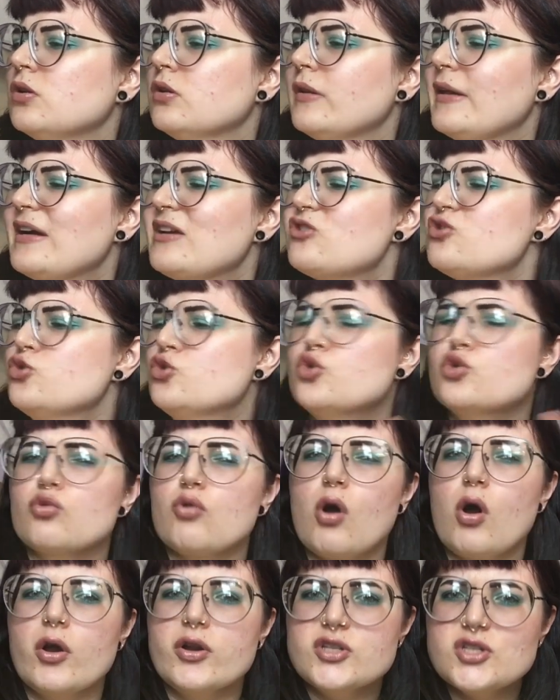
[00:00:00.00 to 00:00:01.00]
like
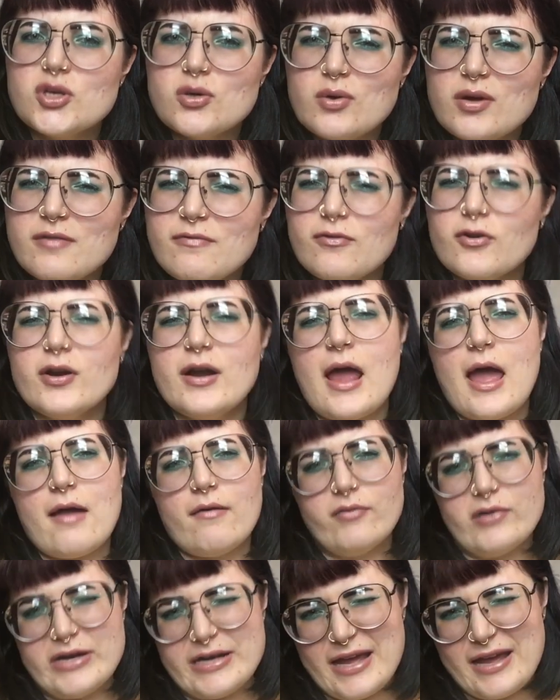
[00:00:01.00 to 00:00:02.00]
drawn to it for an
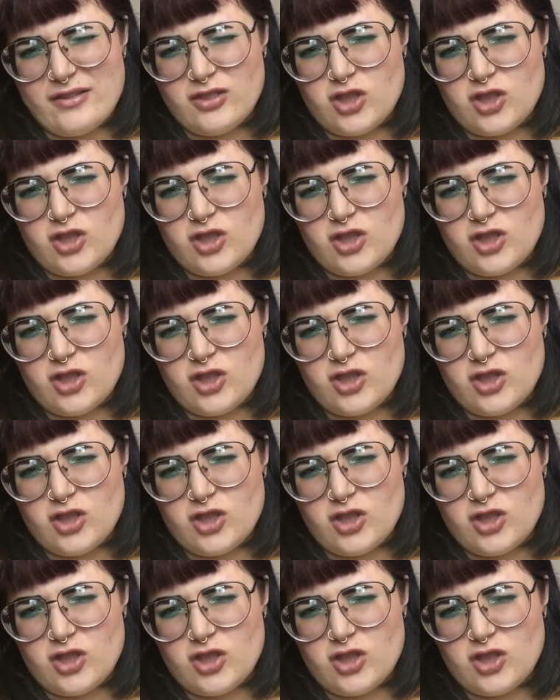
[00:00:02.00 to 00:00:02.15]
everyday